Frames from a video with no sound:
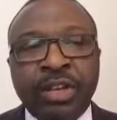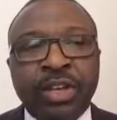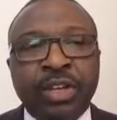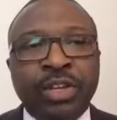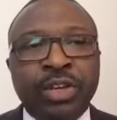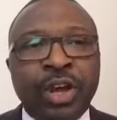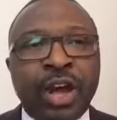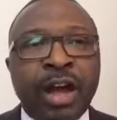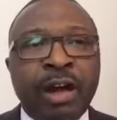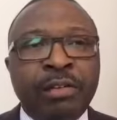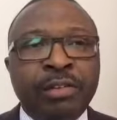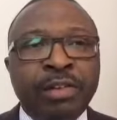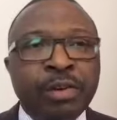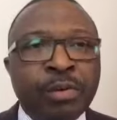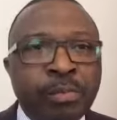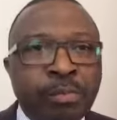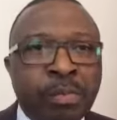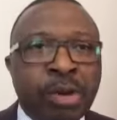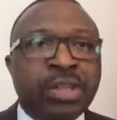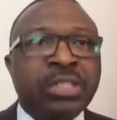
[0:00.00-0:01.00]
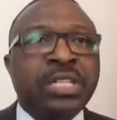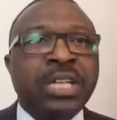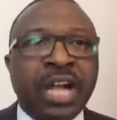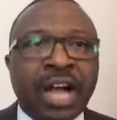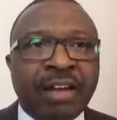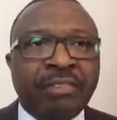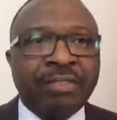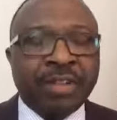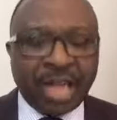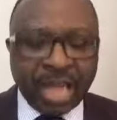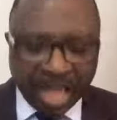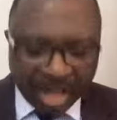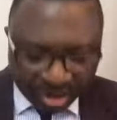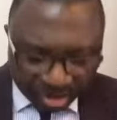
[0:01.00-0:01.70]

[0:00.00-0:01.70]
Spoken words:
You must have a